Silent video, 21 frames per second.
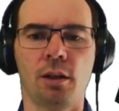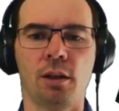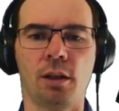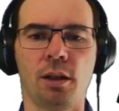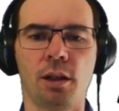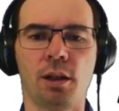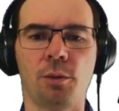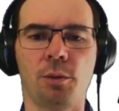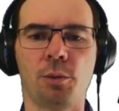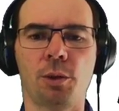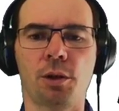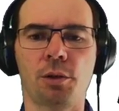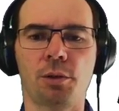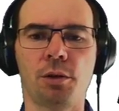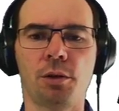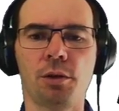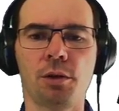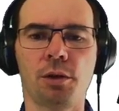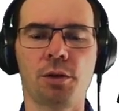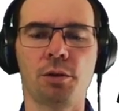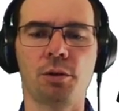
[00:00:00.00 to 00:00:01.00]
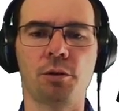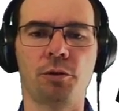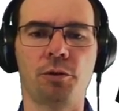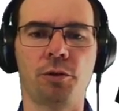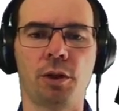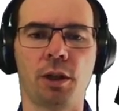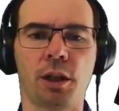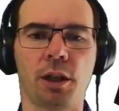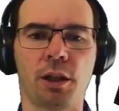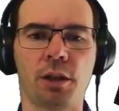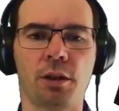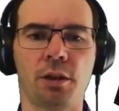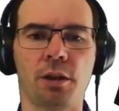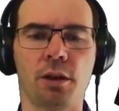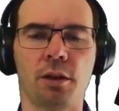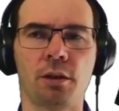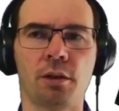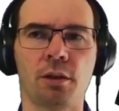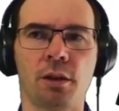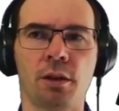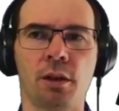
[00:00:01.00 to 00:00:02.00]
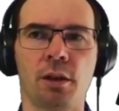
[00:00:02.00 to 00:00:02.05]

And we could also find the